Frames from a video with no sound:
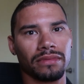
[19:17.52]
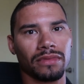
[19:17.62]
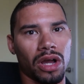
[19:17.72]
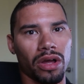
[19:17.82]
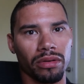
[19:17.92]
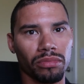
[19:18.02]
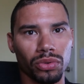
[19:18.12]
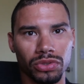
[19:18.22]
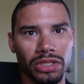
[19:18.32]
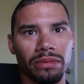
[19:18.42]

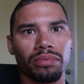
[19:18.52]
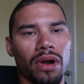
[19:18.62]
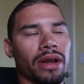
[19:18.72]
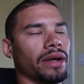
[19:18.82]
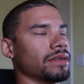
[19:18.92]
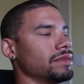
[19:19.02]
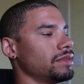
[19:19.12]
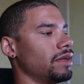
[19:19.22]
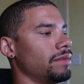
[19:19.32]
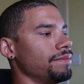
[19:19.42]
non-bullshit product.
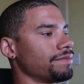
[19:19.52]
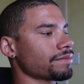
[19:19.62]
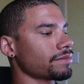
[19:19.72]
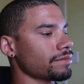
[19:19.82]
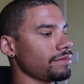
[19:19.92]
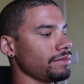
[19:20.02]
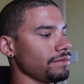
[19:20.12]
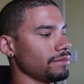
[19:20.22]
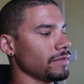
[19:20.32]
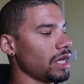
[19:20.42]
So
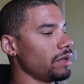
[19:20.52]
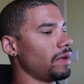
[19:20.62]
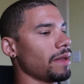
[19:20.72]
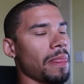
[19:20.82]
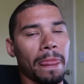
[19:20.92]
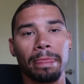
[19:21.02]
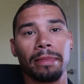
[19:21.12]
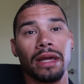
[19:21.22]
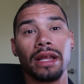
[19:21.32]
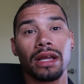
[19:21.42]
anyway,
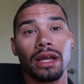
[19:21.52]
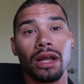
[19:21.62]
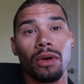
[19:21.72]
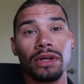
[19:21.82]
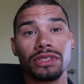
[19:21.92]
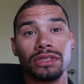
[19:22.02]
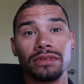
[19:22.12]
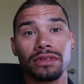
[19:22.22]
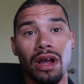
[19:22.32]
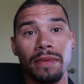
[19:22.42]
any
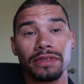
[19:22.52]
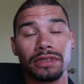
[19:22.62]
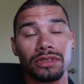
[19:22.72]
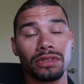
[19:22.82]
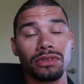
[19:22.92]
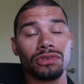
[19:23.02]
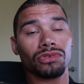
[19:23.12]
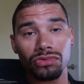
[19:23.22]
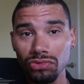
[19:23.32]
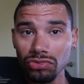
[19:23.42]
questions, comments, concerns,
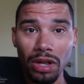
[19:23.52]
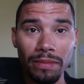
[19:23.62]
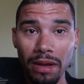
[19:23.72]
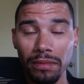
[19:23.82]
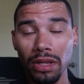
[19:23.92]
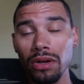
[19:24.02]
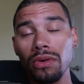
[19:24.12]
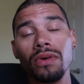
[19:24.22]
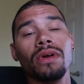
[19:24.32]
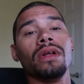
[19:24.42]
drop them down
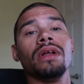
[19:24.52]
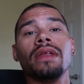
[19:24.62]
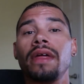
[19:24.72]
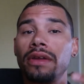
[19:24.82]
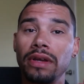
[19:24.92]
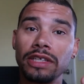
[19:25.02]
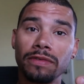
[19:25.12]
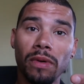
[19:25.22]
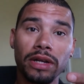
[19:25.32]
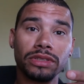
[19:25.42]
below. Thank you guys
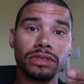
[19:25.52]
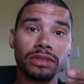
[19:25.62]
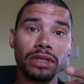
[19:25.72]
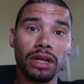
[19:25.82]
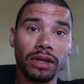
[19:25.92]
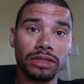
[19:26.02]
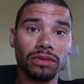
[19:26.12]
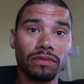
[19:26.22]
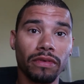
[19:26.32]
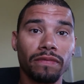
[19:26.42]
for watching. I'll catch
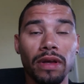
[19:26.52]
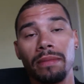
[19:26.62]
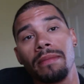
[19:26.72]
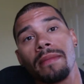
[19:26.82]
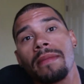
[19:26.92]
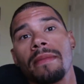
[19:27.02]
you on the flip flop.